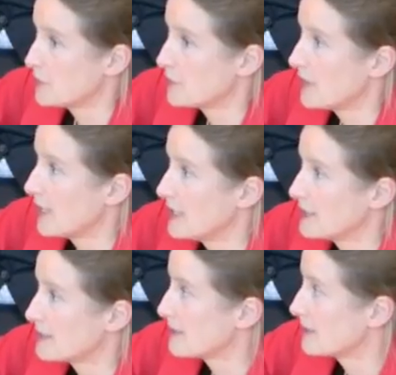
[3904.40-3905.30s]
you would
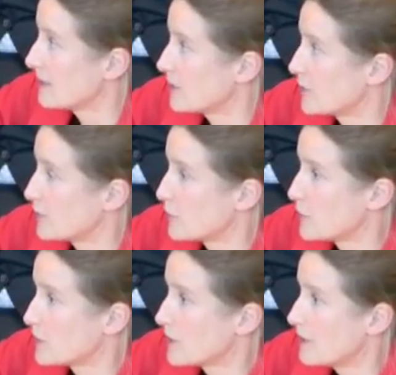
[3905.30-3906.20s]
find such
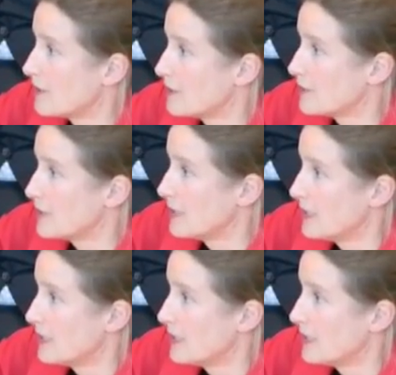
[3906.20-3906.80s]
sort of